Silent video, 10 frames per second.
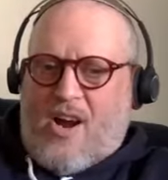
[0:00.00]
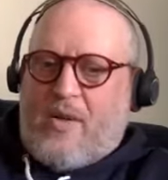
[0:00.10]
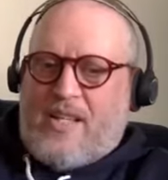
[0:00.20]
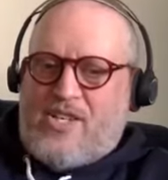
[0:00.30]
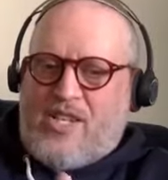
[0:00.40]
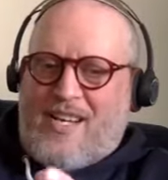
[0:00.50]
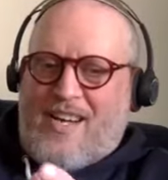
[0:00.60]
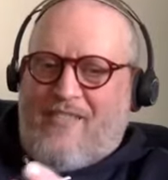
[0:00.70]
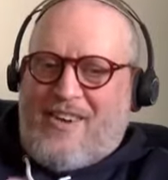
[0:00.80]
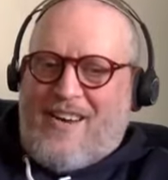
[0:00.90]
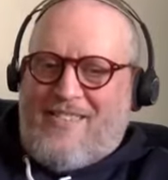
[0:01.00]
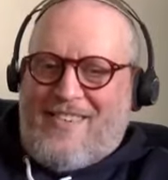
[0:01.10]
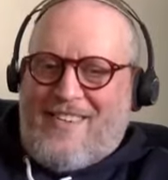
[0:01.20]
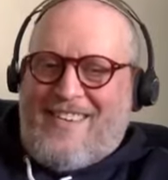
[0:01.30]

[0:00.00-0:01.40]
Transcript: Coalition of enough.